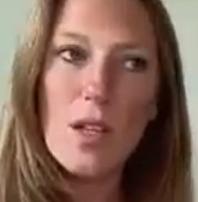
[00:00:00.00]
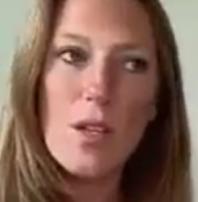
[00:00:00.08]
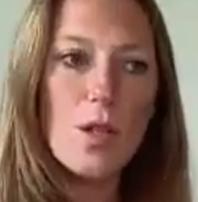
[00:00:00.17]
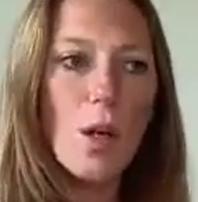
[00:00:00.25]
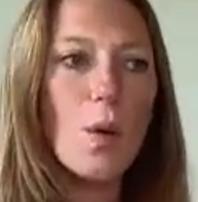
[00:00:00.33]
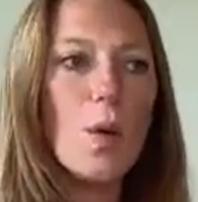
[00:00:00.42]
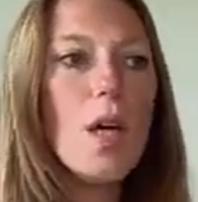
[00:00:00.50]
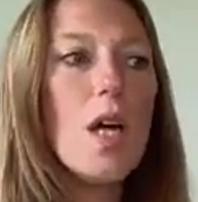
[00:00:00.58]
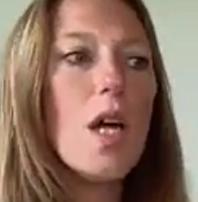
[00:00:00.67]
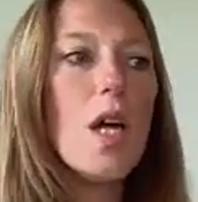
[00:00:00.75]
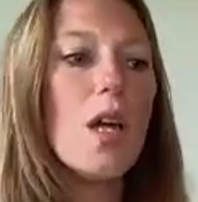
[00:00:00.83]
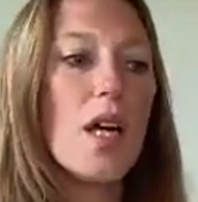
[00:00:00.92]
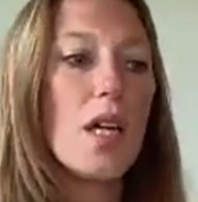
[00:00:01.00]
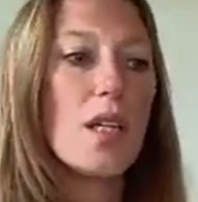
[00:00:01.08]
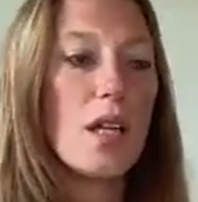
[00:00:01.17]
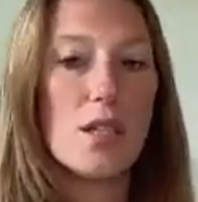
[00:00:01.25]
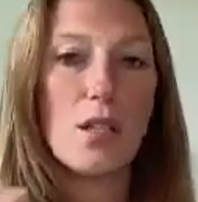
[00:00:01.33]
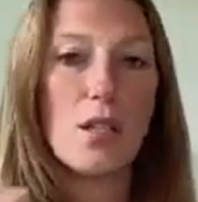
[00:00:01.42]
So
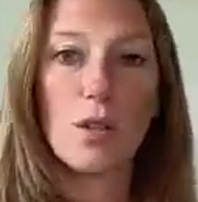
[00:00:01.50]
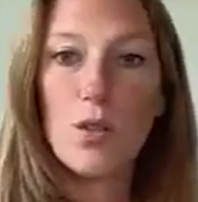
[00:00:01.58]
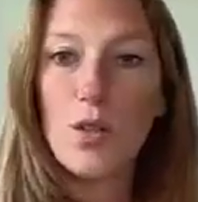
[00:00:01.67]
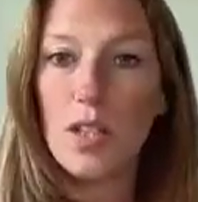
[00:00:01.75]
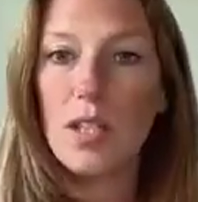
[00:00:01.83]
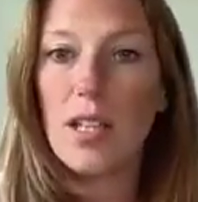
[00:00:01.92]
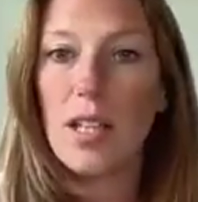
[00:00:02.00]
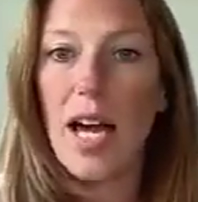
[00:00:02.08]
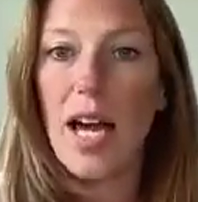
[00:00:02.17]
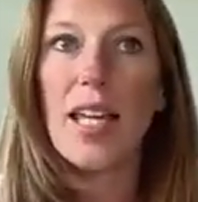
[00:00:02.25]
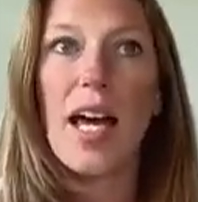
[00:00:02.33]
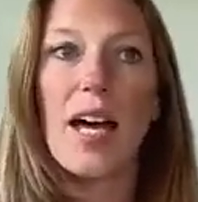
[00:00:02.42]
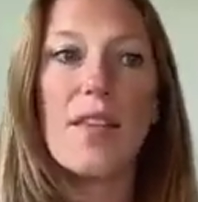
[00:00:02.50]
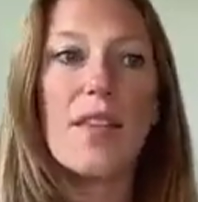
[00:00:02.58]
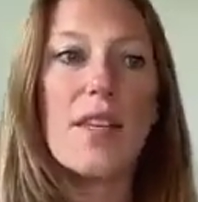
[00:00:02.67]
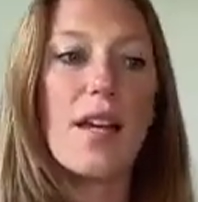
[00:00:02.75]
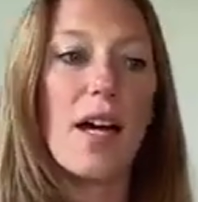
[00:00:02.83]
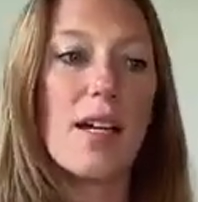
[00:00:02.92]
in a solution to that,
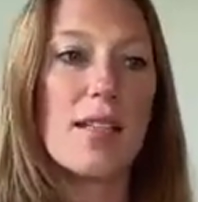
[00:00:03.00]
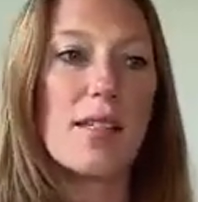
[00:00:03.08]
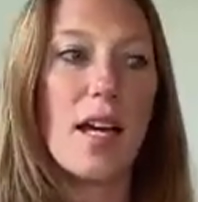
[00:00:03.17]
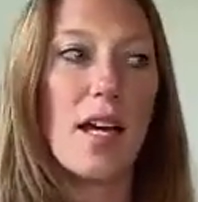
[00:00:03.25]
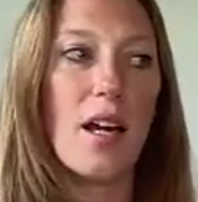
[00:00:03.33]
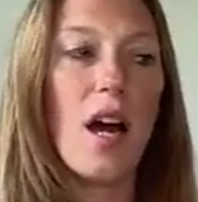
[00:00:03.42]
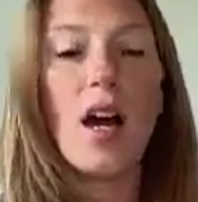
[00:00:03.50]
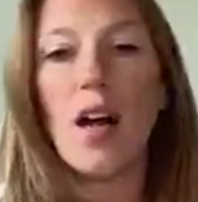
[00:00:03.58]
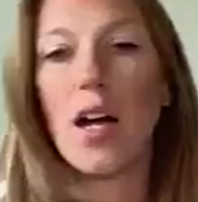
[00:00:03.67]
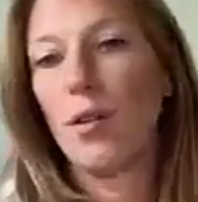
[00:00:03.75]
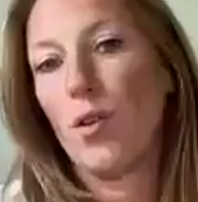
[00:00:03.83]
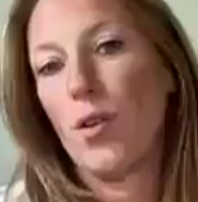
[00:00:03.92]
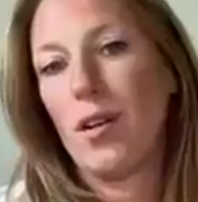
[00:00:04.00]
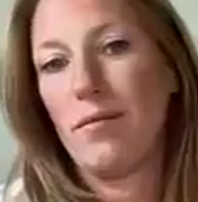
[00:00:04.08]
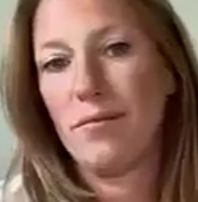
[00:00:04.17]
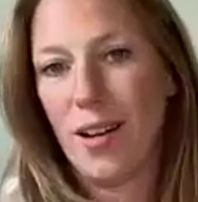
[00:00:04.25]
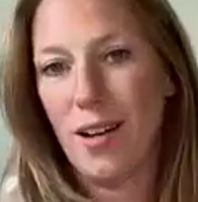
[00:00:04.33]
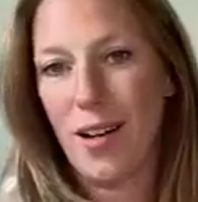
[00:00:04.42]
Kathy kind of said, all right, Lauren,
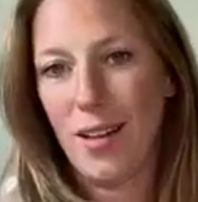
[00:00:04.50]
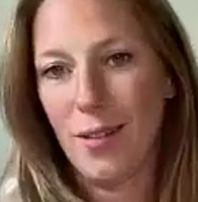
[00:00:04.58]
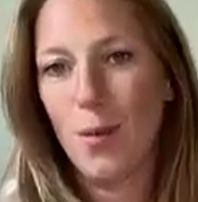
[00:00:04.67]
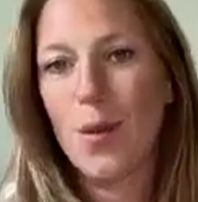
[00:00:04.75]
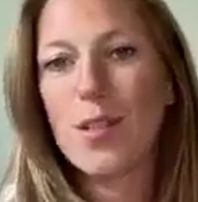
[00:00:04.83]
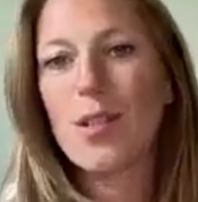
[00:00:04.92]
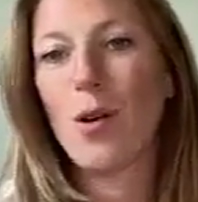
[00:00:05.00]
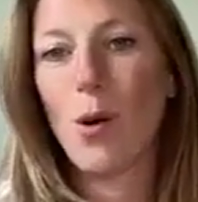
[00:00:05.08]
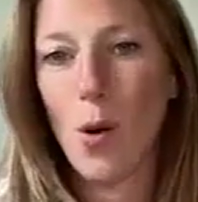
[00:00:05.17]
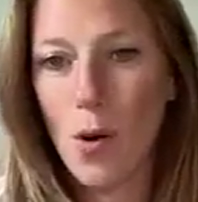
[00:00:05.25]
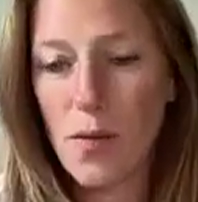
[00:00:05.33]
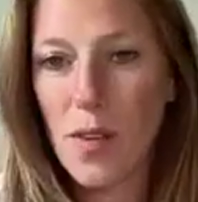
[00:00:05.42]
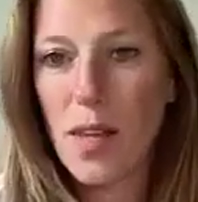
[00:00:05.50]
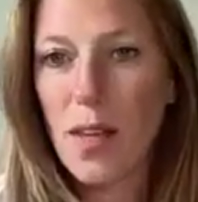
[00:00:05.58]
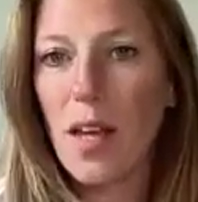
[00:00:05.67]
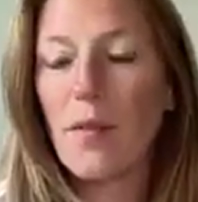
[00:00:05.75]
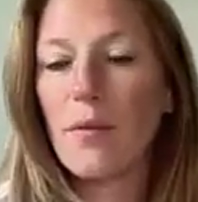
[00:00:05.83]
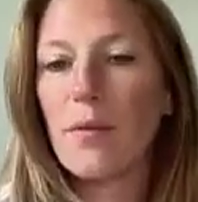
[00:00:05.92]
all right, what's our goal?
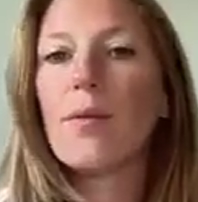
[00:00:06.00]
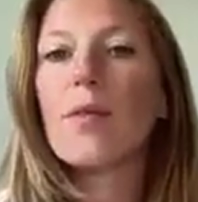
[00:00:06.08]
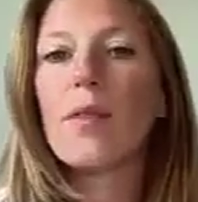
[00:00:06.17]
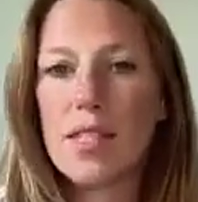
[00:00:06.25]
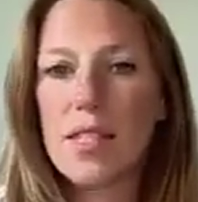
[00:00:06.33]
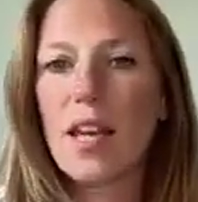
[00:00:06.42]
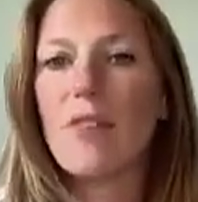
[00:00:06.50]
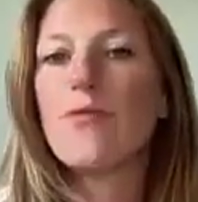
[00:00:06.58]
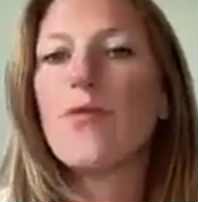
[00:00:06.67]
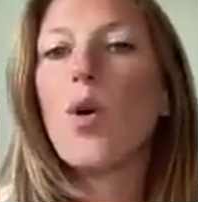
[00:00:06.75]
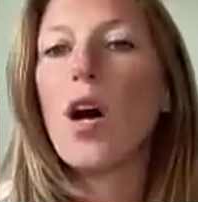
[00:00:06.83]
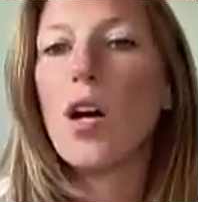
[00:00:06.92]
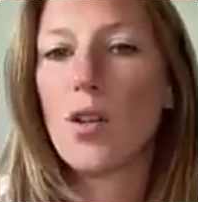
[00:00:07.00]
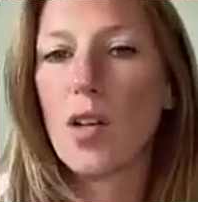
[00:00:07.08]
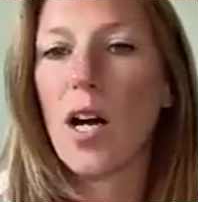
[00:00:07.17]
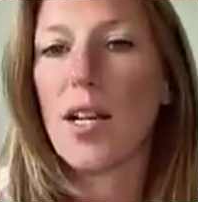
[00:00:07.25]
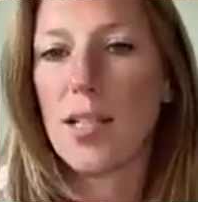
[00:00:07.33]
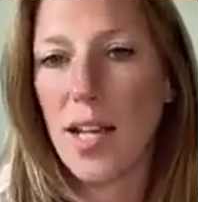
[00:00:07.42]
Let's say 400
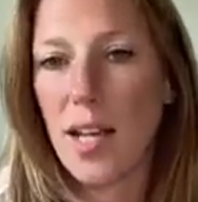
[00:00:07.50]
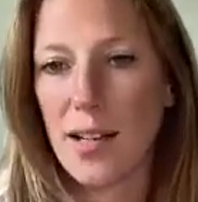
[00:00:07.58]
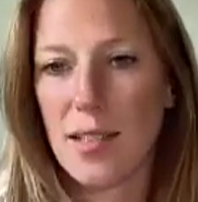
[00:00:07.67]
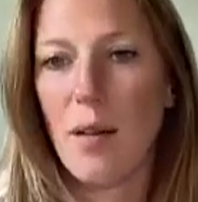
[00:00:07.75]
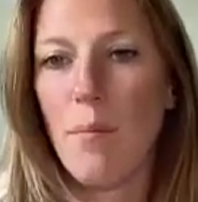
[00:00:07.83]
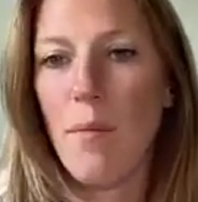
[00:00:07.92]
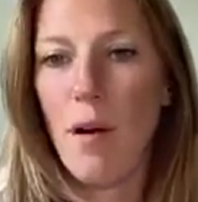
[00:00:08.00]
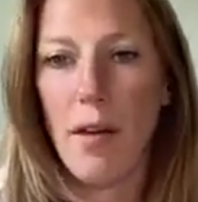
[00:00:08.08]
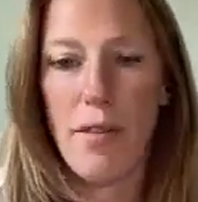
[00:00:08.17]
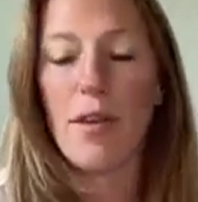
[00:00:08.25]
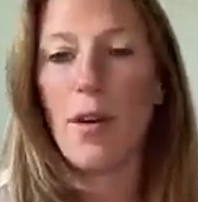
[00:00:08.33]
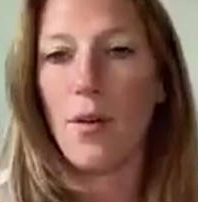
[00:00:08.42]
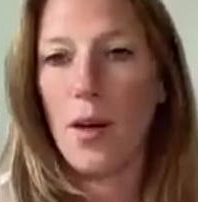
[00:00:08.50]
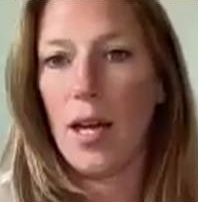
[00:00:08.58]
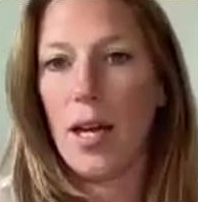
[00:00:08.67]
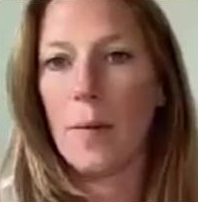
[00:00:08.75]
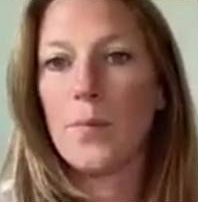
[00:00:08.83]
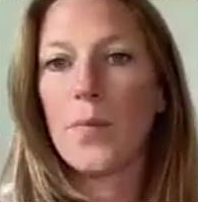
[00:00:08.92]
contacts in a month.
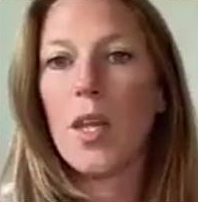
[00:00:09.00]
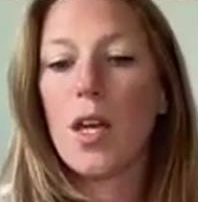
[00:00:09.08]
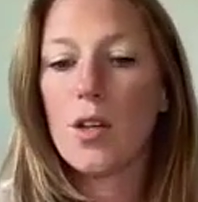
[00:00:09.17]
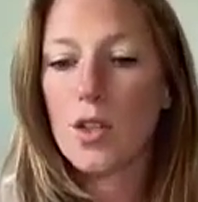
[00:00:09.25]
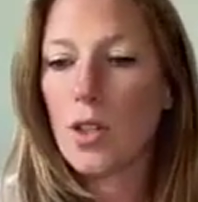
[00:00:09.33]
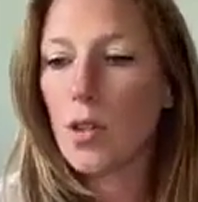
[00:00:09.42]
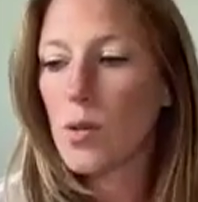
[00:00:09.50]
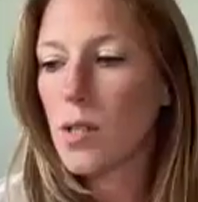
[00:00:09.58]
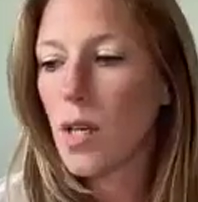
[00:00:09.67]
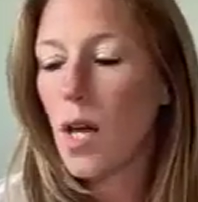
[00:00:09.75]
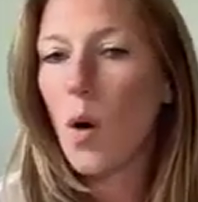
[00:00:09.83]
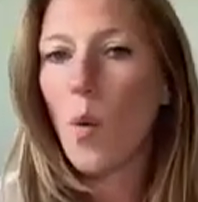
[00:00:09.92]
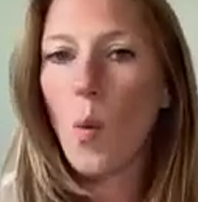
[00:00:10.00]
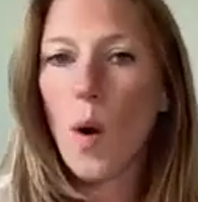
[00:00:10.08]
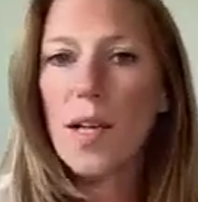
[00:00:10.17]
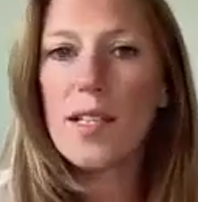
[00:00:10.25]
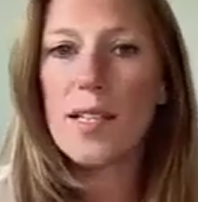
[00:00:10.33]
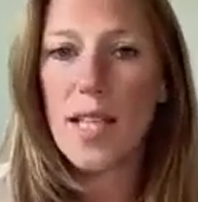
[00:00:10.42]
Okay. She goes,
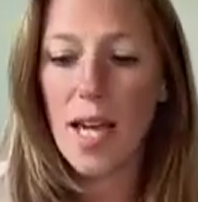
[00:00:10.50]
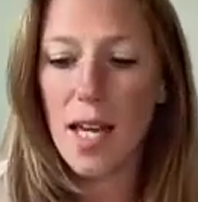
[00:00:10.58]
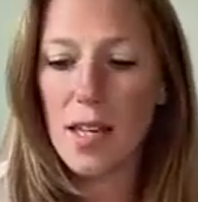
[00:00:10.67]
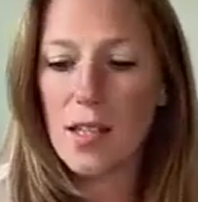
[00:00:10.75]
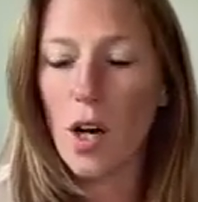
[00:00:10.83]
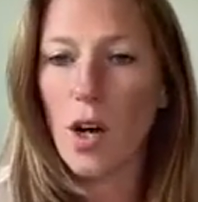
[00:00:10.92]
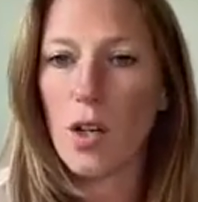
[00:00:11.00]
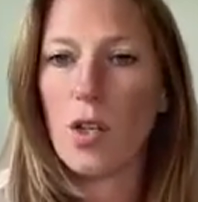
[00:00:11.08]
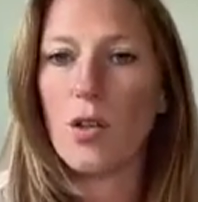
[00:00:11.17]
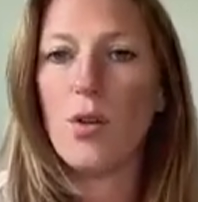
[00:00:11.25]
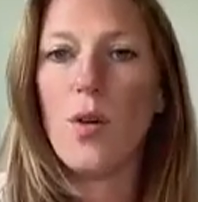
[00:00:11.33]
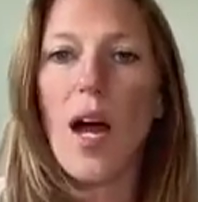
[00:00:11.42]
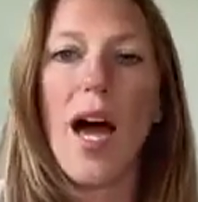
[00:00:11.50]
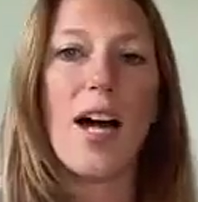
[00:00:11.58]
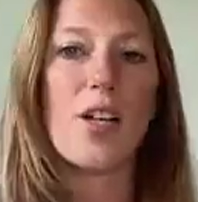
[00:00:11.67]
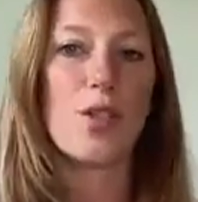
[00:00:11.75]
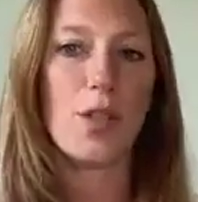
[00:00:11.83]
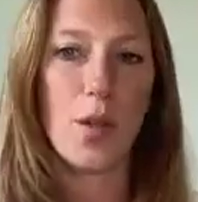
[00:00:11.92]
what days are you
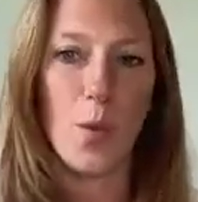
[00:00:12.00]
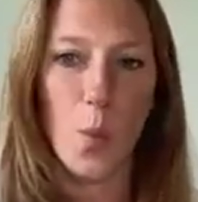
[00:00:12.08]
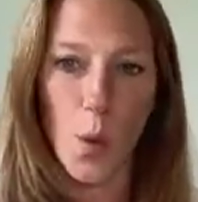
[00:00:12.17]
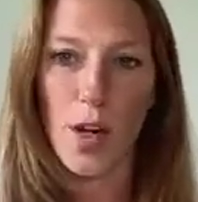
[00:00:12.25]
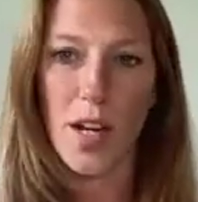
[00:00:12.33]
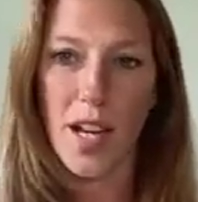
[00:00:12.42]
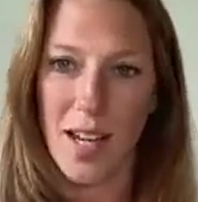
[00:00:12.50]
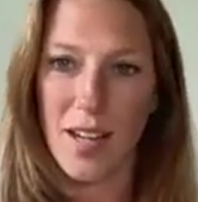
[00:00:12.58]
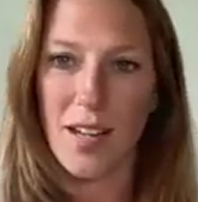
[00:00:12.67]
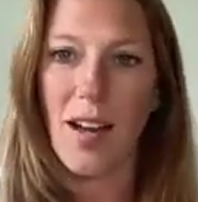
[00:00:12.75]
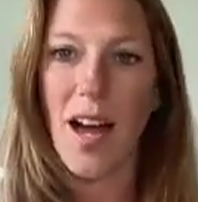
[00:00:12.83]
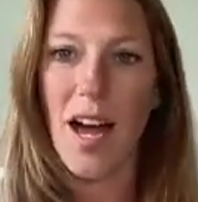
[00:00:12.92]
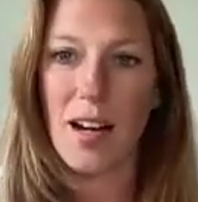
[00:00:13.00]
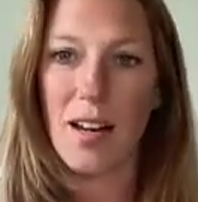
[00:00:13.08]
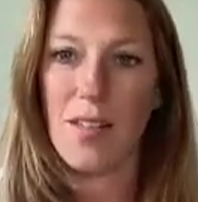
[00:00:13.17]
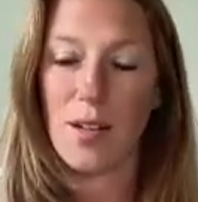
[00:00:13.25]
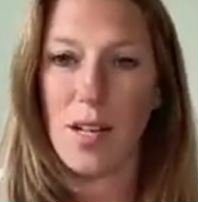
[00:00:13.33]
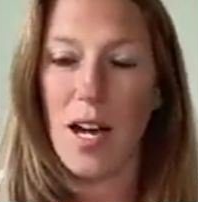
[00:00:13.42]
actually working out
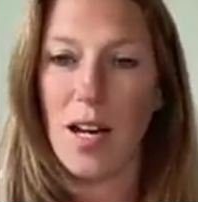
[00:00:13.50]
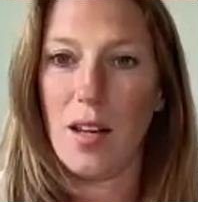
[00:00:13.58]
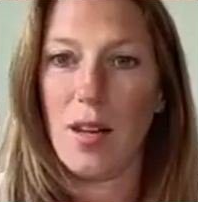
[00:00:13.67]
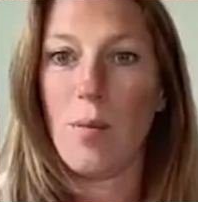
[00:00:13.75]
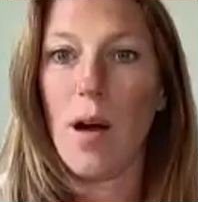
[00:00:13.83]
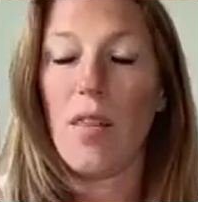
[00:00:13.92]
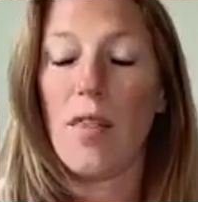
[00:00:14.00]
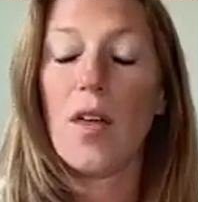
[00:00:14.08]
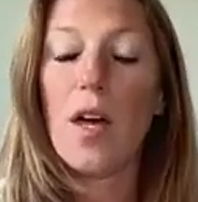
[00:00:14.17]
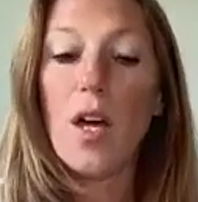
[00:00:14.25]
of the month?